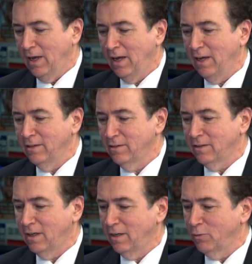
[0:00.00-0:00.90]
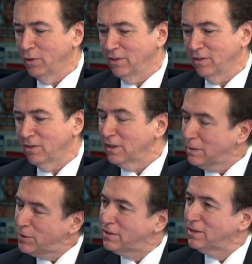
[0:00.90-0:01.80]
and which has
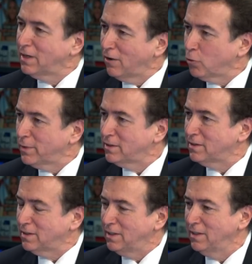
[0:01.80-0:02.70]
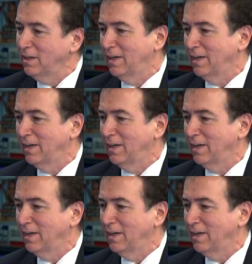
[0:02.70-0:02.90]
limited government, and he,